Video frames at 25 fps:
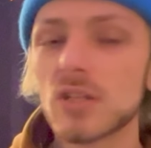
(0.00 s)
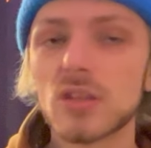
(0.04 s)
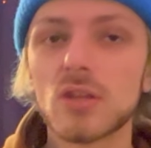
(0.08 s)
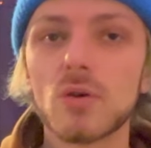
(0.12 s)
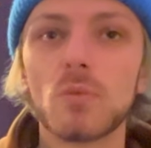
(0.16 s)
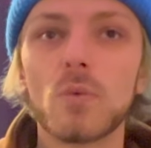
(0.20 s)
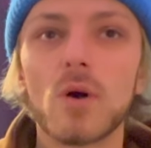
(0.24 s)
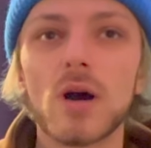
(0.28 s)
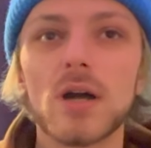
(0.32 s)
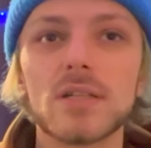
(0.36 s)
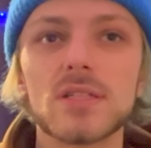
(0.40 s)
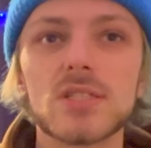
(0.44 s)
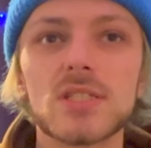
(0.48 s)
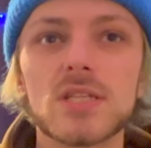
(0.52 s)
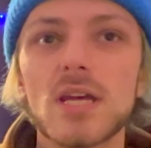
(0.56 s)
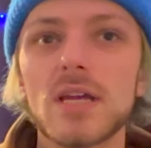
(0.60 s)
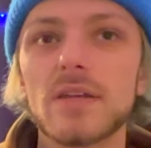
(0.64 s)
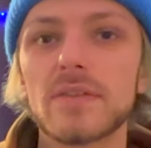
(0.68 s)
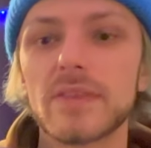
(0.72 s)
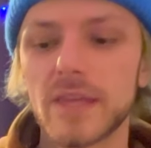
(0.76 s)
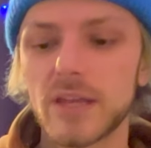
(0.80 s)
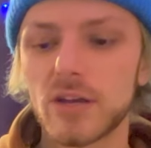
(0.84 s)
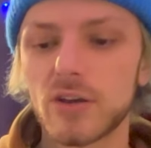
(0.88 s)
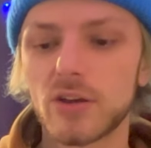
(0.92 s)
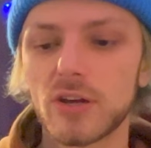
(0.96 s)
the ones
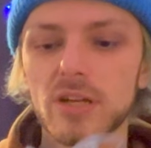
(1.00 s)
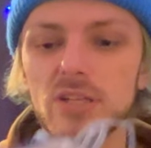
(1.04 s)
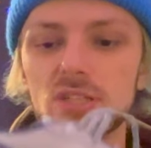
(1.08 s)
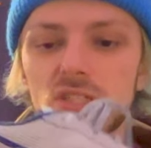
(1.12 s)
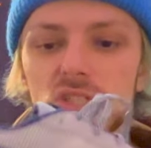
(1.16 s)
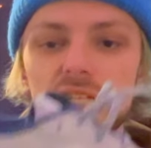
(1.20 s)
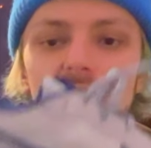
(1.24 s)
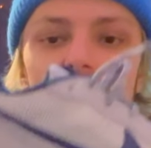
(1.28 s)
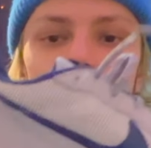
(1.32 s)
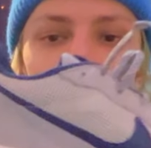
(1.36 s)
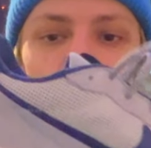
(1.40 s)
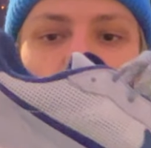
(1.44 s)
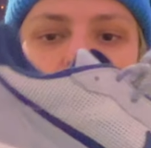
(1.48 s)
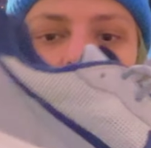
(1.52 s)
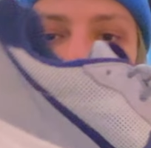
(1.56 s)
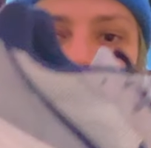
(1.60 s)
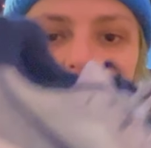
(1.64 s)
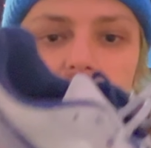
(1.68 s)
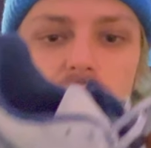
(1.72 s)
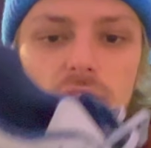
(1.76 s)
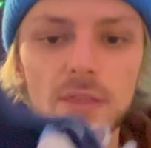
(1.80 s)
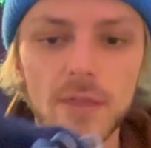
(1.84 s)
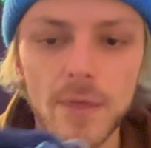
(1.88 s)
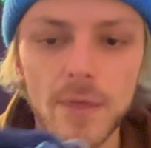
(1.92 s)
that you're gonna stick with